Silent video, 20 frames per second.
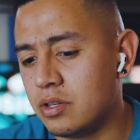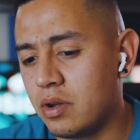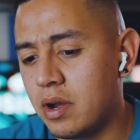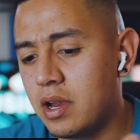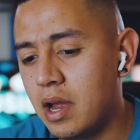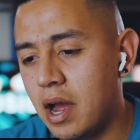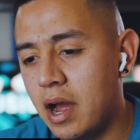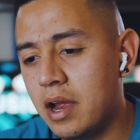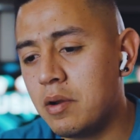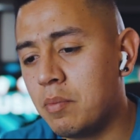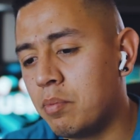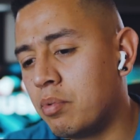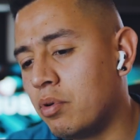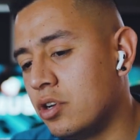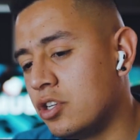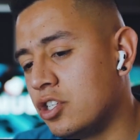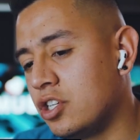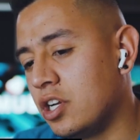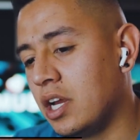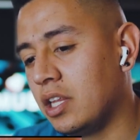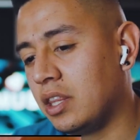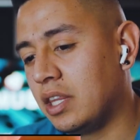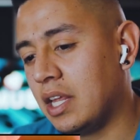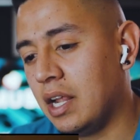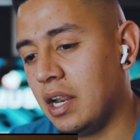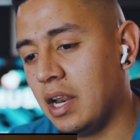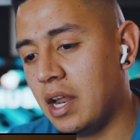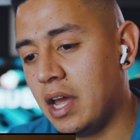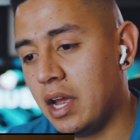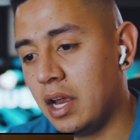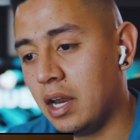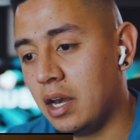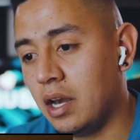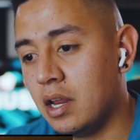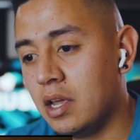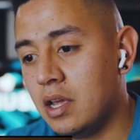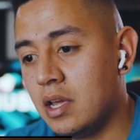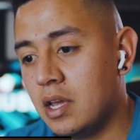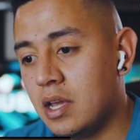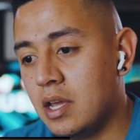So I appreciate that line.